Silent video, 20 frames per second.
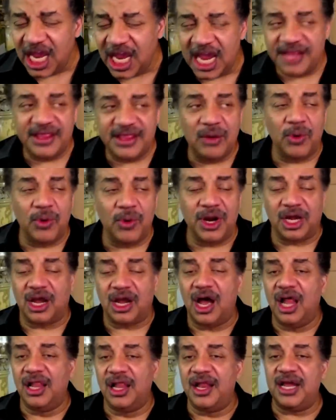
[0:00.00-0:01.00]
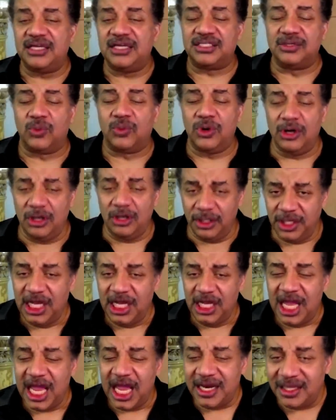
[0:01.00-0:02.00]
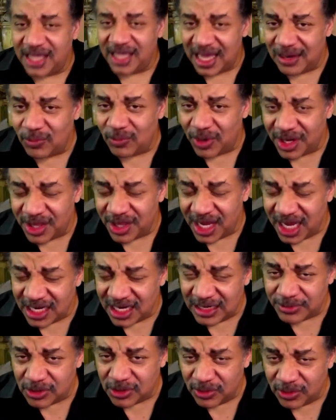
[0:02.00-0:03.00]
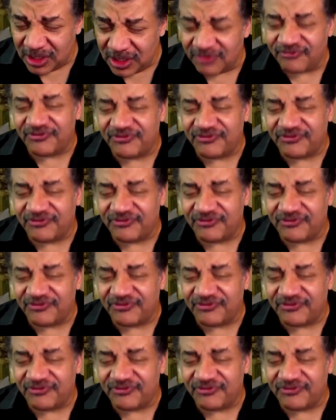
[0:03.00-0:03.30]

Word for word: and they want to colonize the world. And in the end, what do they end up doing?